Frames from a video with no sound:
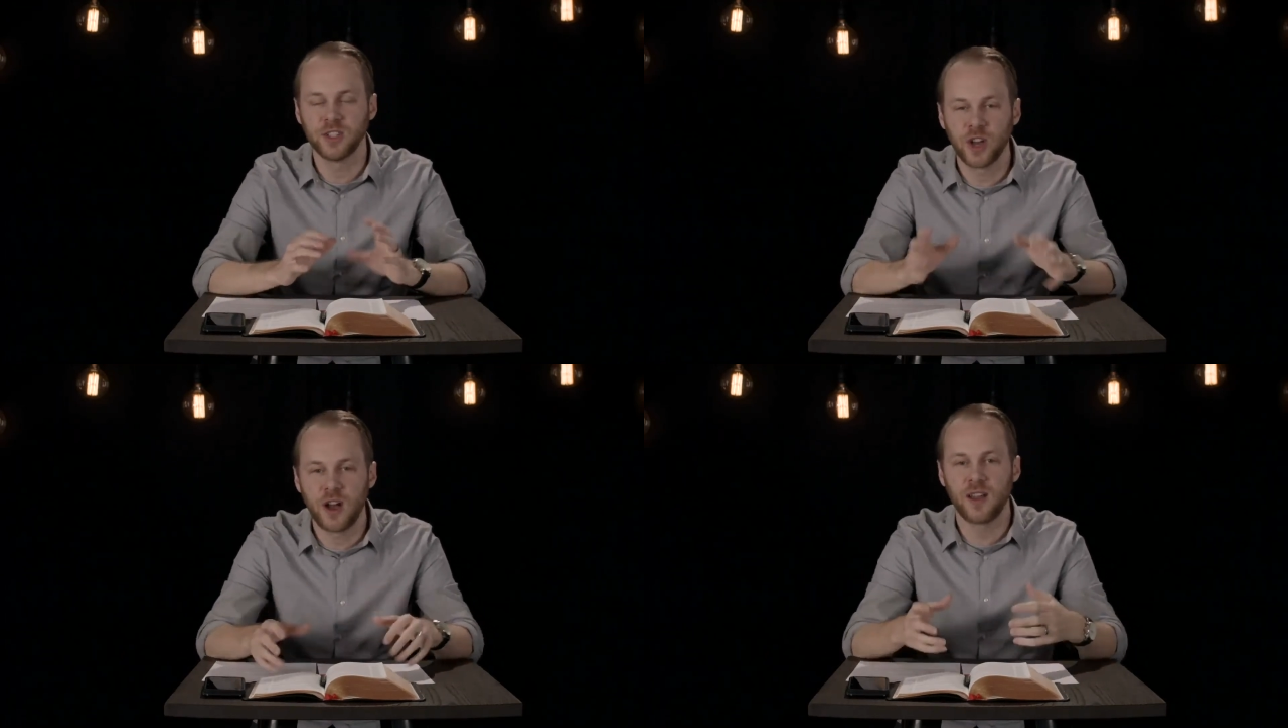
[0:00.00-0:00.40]

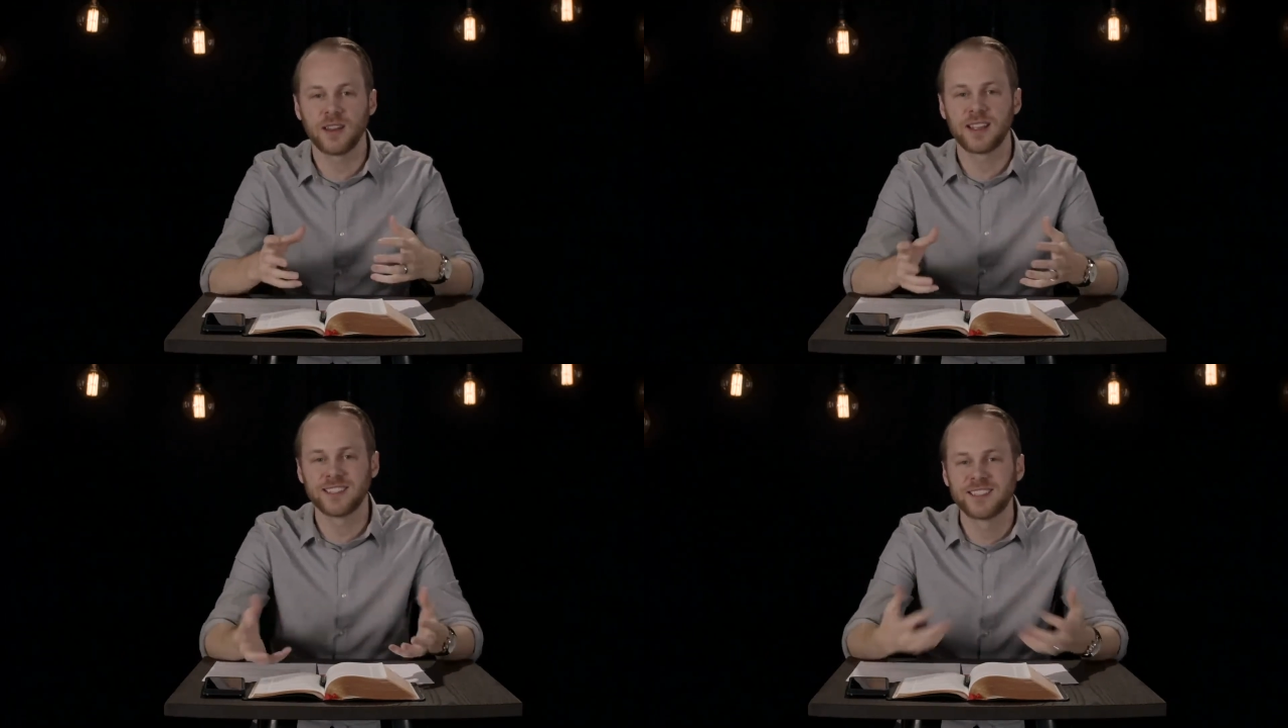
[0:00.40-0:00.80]
John
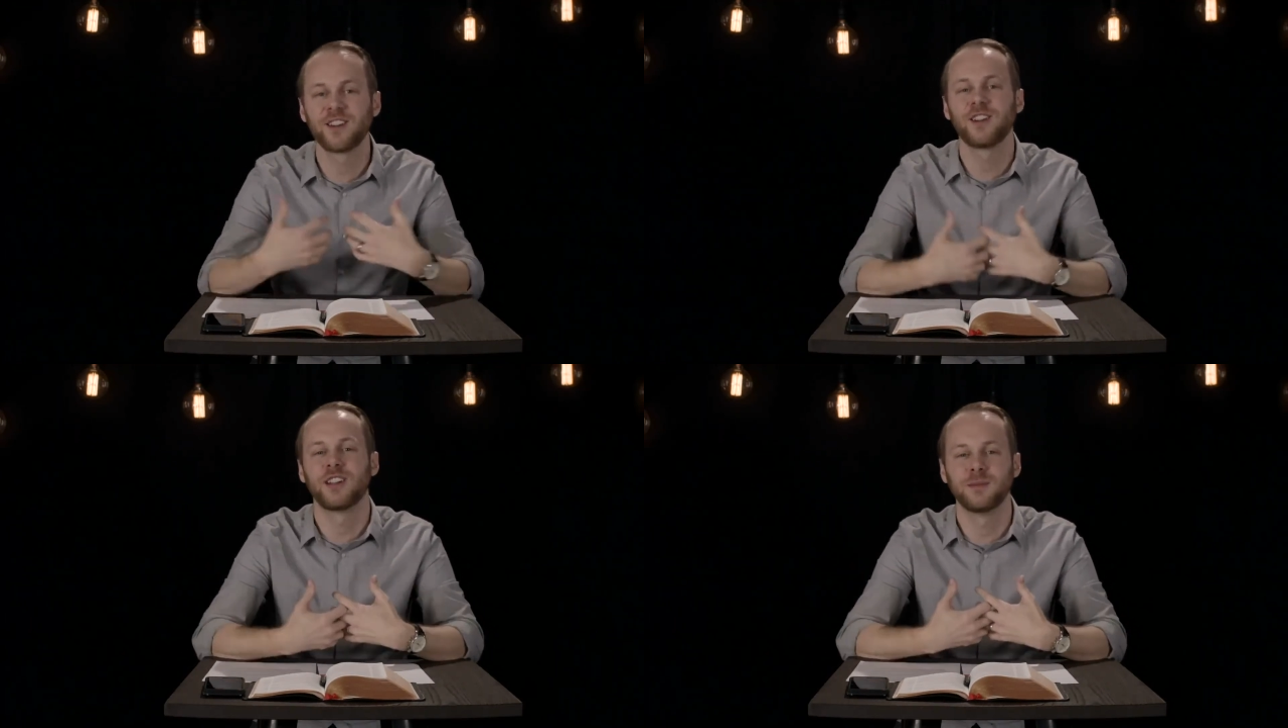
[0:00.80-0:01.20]

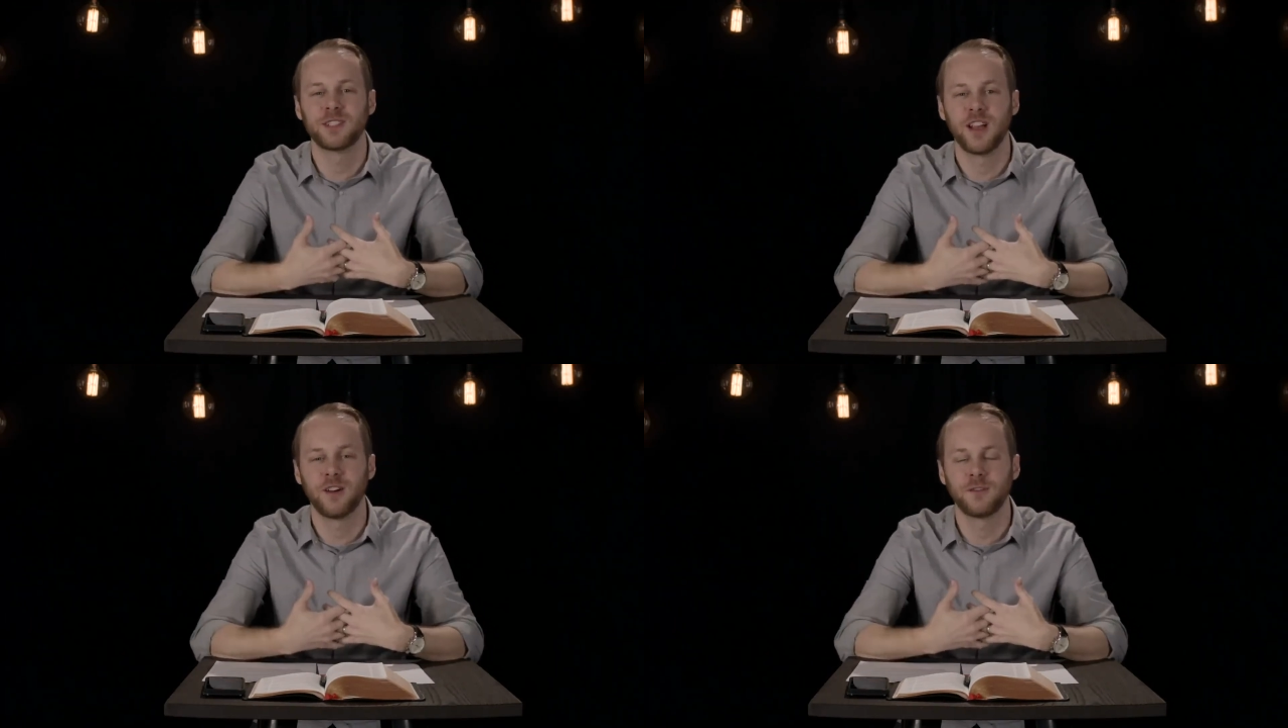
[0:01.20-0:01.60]
considered
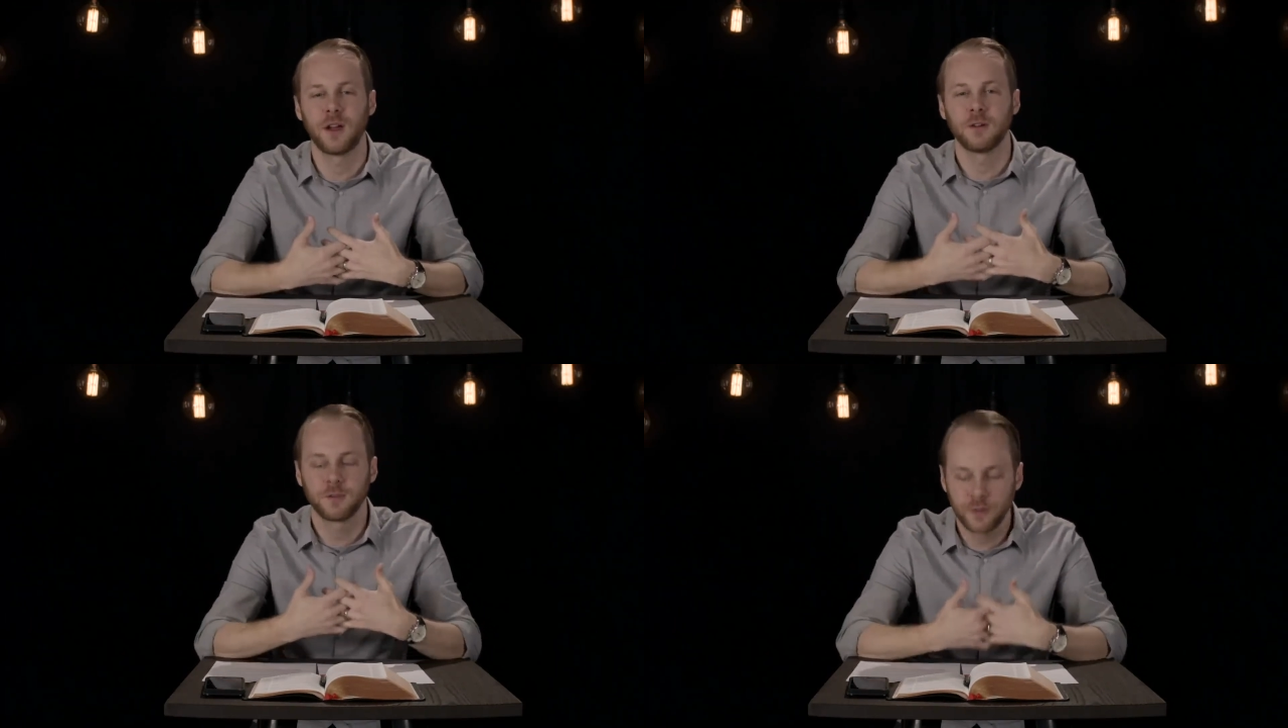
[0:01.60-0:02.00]
himself
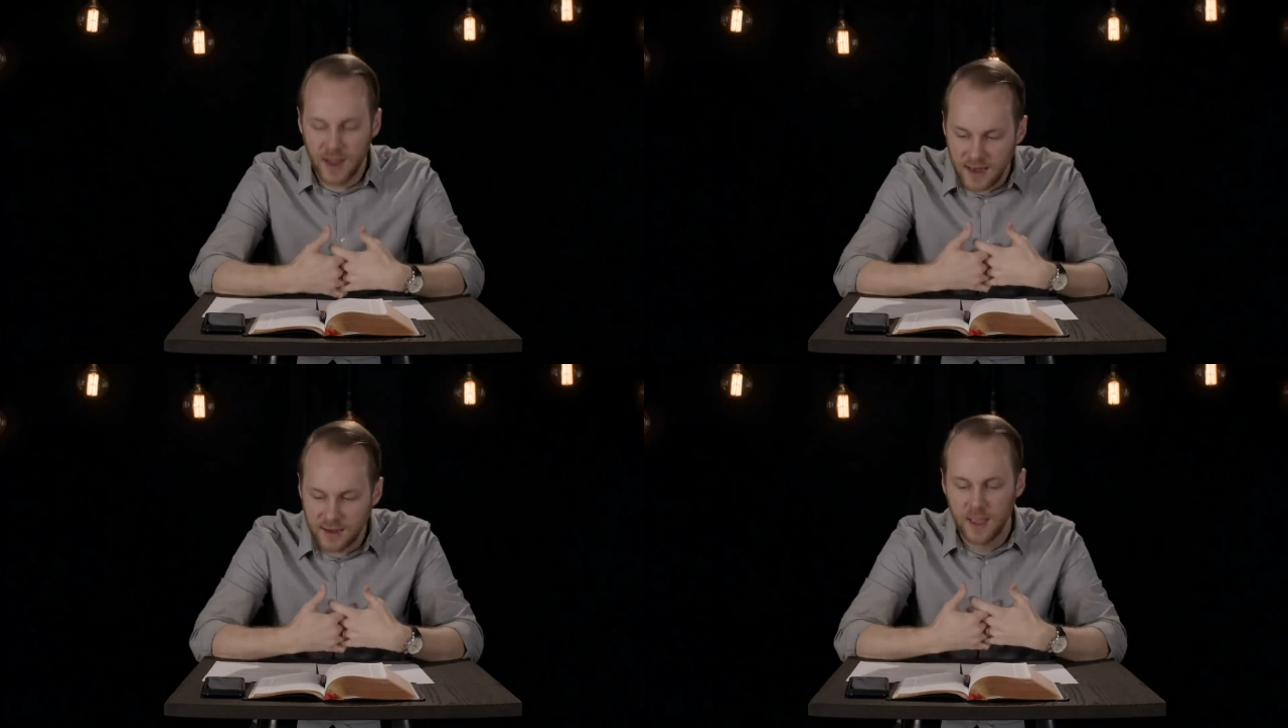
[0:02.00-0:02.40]
a
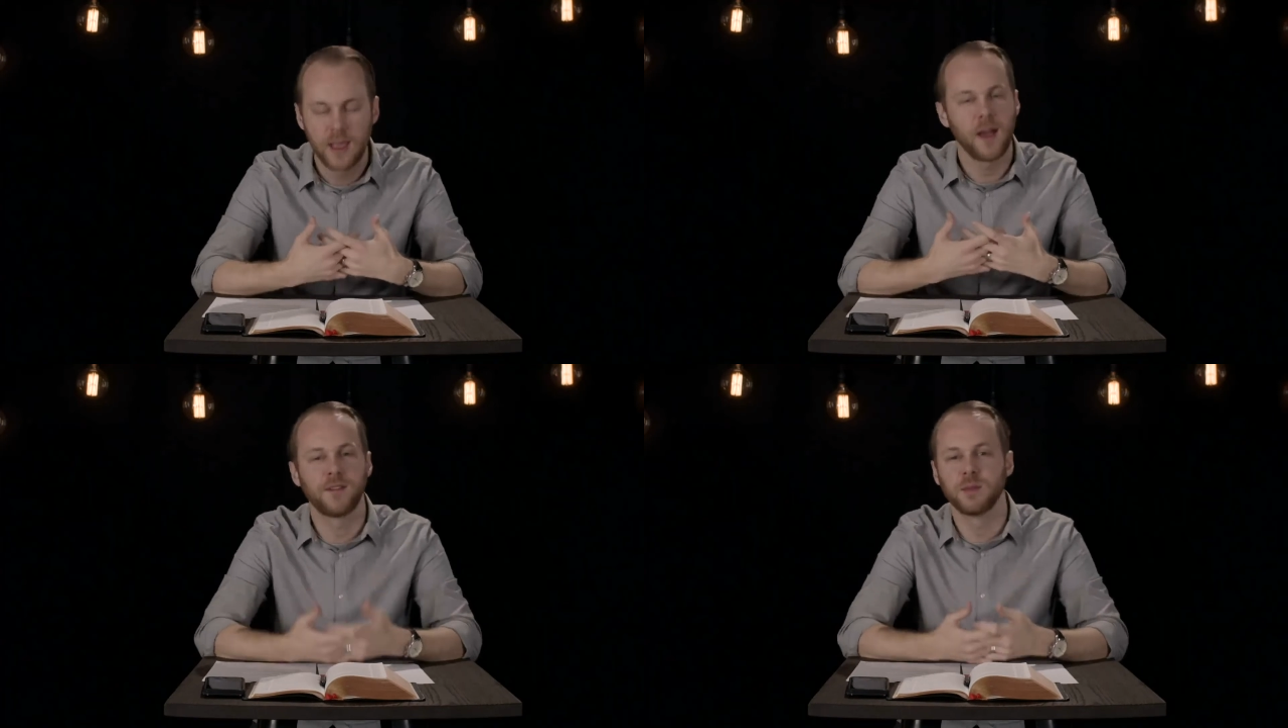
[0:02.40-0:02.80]
friend
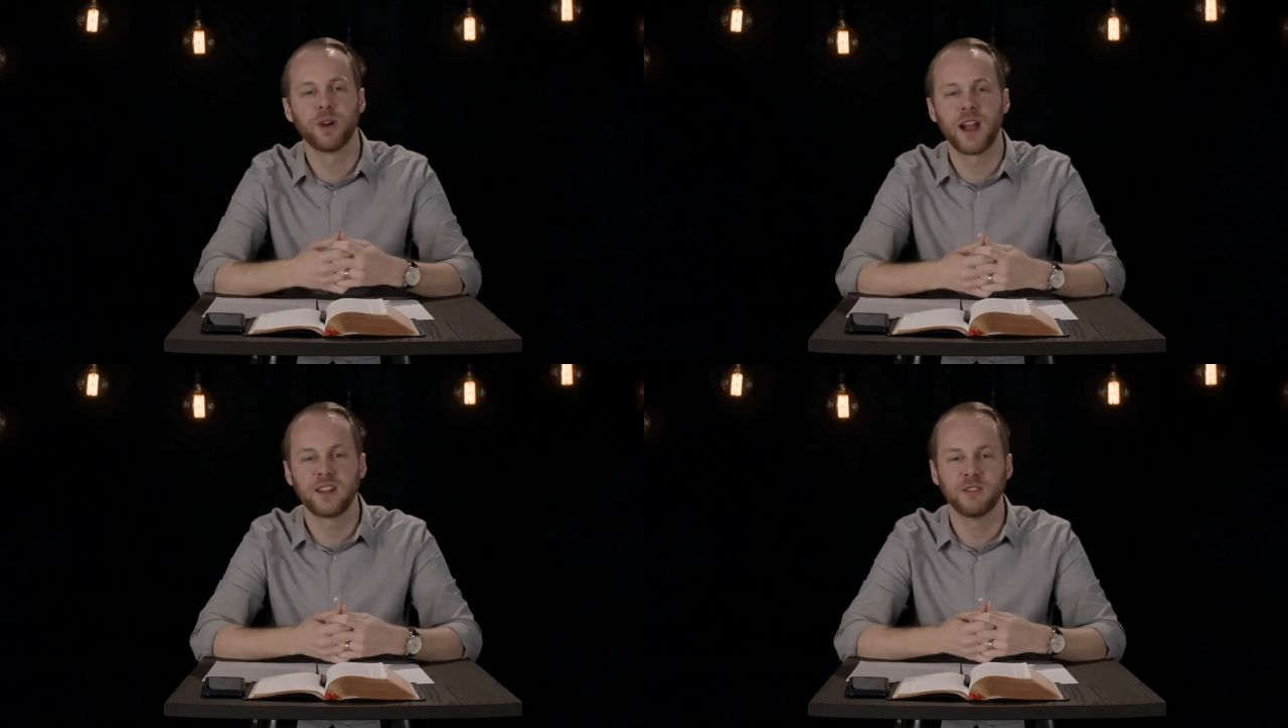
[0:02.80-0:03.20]
of the
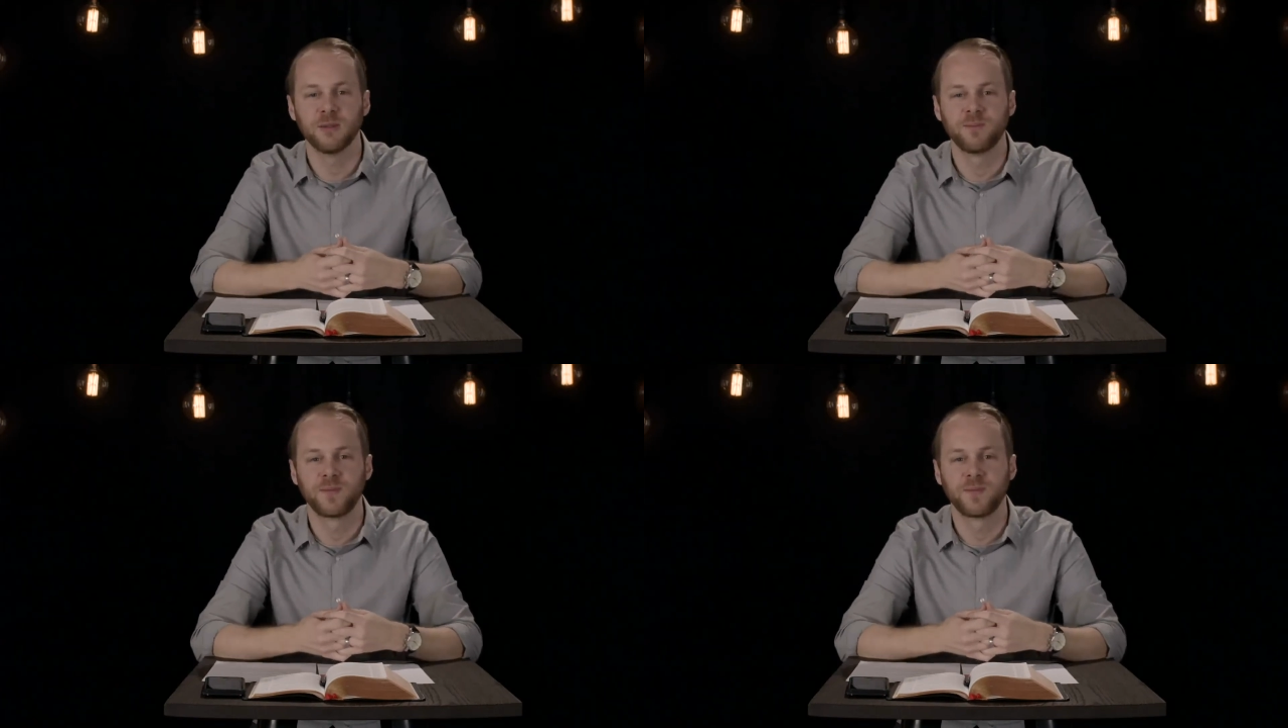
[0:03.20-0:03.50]
bridegroom.